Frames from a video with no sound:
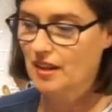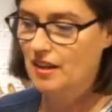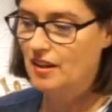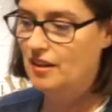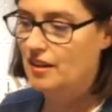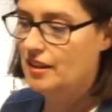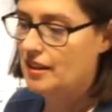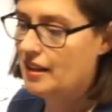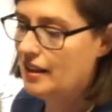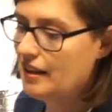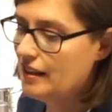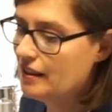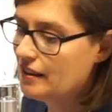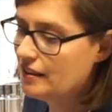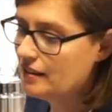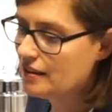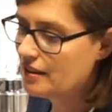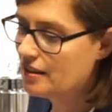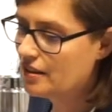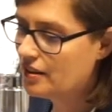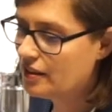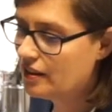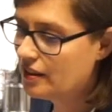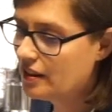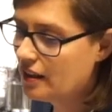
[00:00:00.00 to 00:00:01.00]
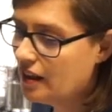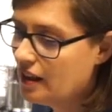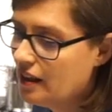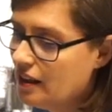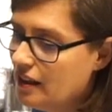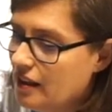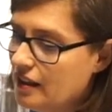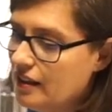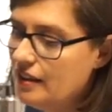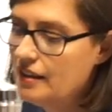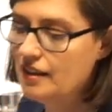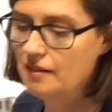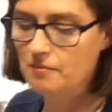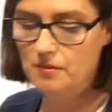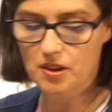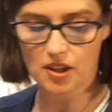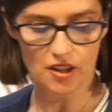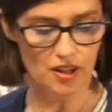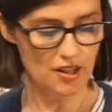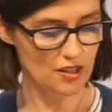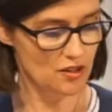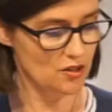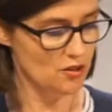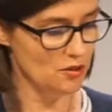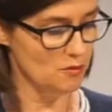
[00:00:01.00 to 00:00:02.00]
Okay, so I am
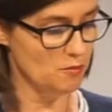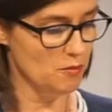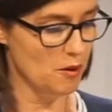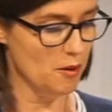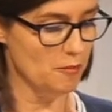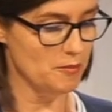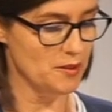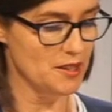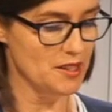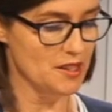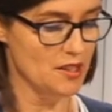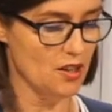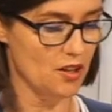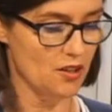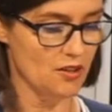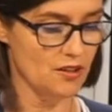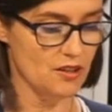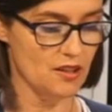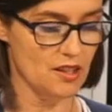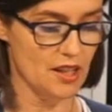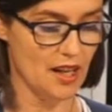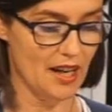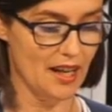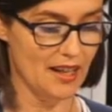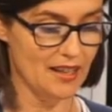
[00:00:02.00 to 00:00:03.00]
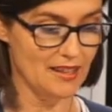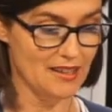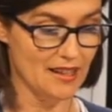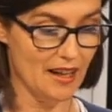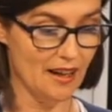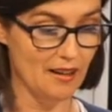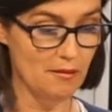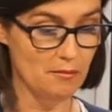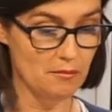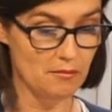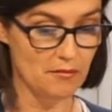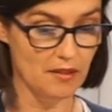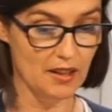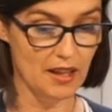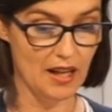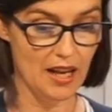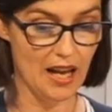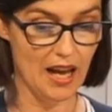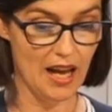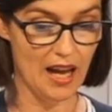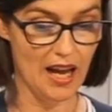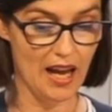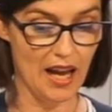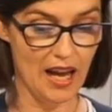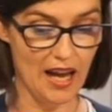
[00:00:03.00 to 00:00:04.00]
going to pop this on to heat up,
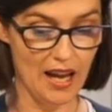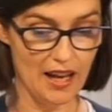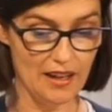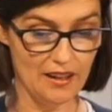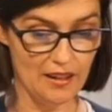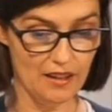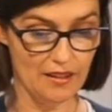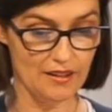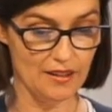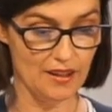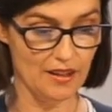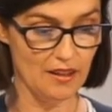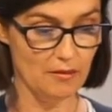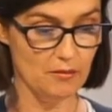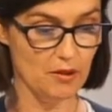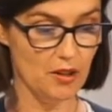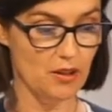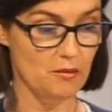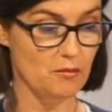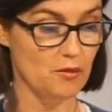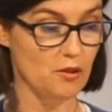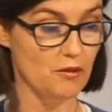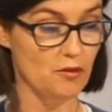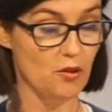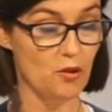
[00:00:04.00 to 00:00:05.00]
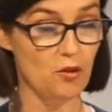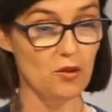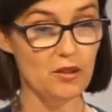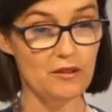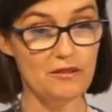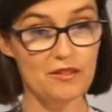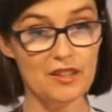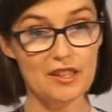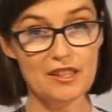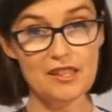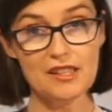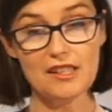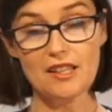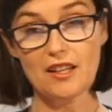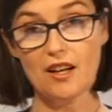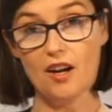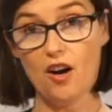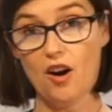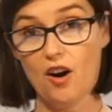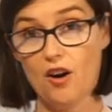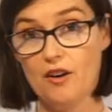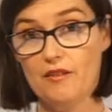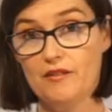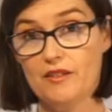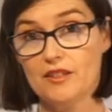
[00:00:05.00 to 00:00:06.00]
and then I'm going to move all of this
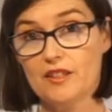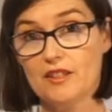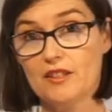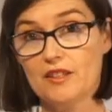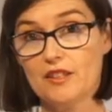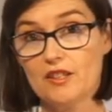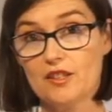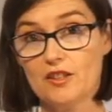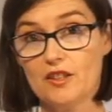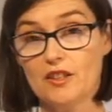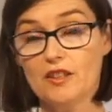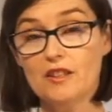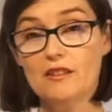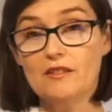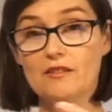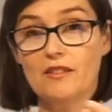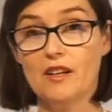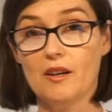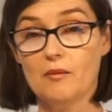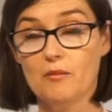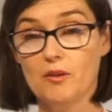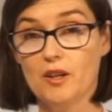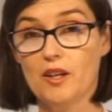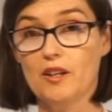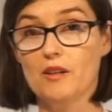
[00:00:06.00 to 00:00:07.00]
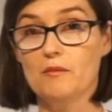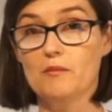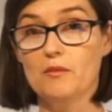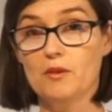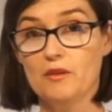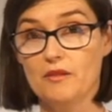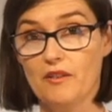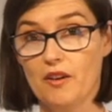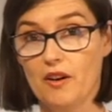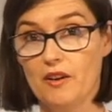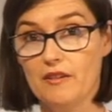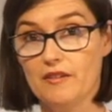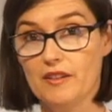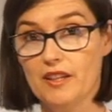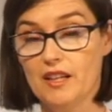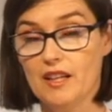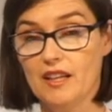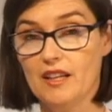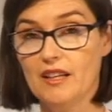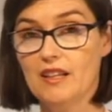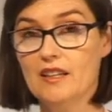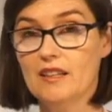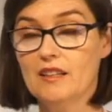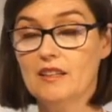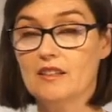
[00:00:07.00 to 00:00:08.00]
over to the stove, and we're going to move over
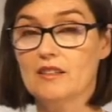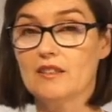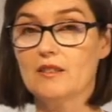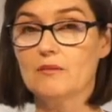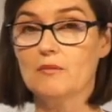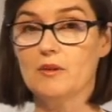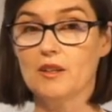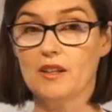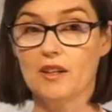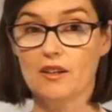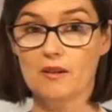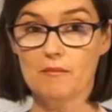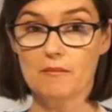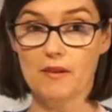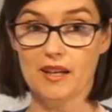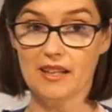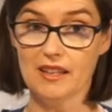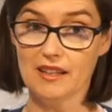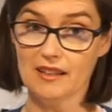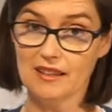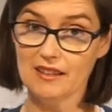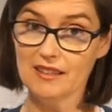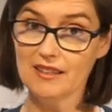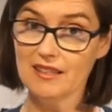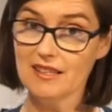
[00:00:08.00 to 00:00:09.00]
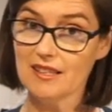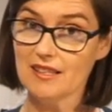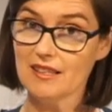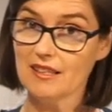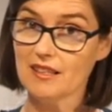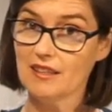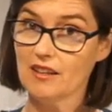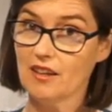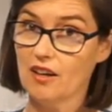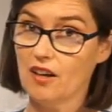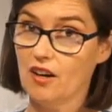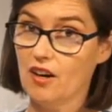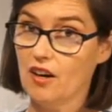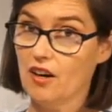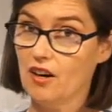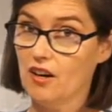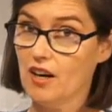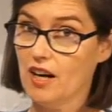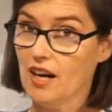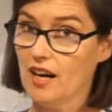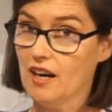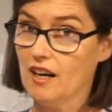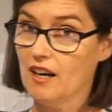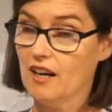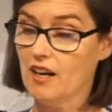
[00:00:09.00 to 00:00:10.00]
there because we're going to make this
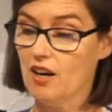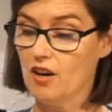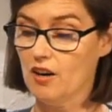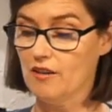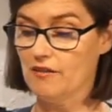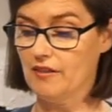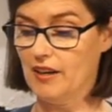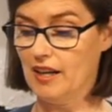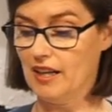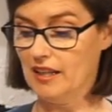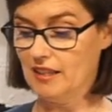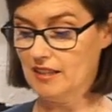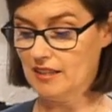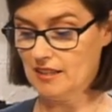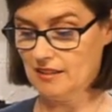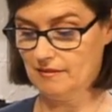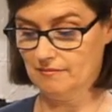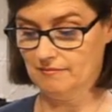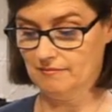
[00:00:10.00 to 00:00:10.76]
overheat.